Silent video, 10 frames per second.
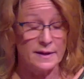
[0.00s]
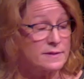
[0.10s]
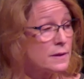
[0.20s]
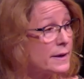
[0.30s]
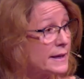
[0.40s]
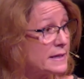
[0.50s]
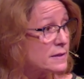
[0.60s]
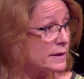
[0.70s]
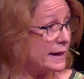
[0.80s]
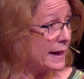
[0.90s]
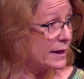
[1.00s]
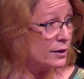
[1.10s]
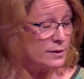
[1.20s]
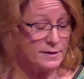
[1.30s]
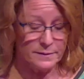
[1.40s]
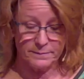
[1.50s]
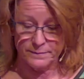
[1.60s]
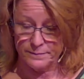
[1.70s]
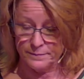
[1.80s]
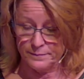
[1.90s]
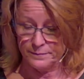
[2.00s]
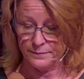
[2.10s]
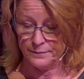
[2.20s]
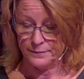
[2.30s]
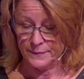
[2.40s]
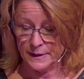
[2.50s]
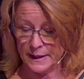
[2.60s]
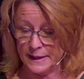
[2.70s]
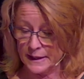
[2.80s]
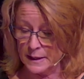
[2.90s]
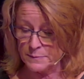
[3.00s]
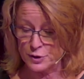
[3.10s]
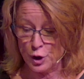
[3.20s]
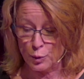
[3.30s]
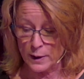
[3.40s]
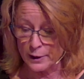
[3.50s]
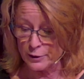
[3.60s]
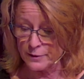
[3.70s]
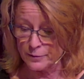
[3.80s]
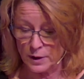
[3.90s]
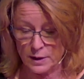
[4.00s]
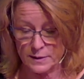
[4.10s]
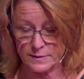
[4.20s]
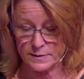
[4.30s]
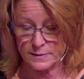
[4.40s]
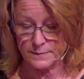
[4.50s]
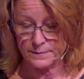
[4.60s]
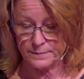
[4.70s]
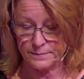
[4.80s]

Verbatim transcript: It is not easily angered, and it keeps no record of wrongs.